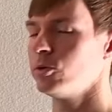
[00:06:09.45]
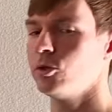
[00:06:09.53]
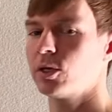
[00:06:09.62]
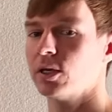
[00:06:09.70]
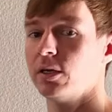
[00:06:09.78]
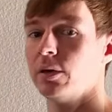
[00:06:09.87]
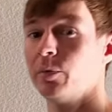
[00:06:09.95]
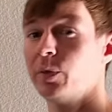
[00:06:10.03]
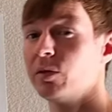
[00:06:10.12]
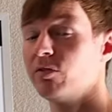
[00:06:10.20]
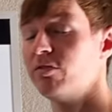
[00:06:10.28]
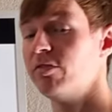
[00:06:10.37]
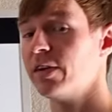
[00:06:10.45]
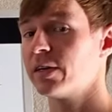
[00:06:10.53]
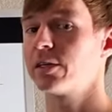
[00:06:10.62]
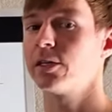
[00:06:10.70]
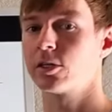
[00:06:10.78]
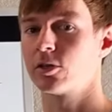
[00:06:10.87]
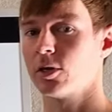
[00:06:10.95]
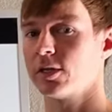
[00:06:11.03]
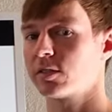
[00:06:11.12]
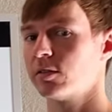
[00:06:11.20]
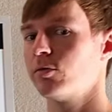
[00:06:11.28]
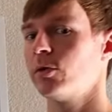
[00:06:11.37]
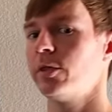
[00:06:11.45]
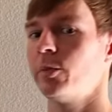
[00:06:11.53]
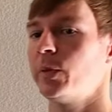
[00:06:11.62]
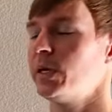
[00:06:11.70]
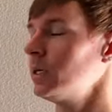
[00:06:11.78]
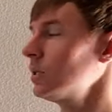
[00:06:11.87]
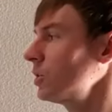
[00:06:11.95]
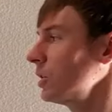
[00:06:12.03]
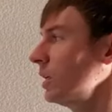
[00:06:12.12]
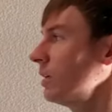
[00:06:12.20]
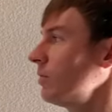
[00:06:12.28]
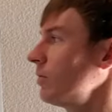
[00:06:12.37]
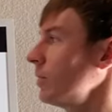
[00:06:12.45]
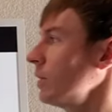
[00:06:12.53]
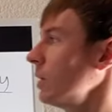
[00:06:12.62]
you can be very aggressive with the pinch if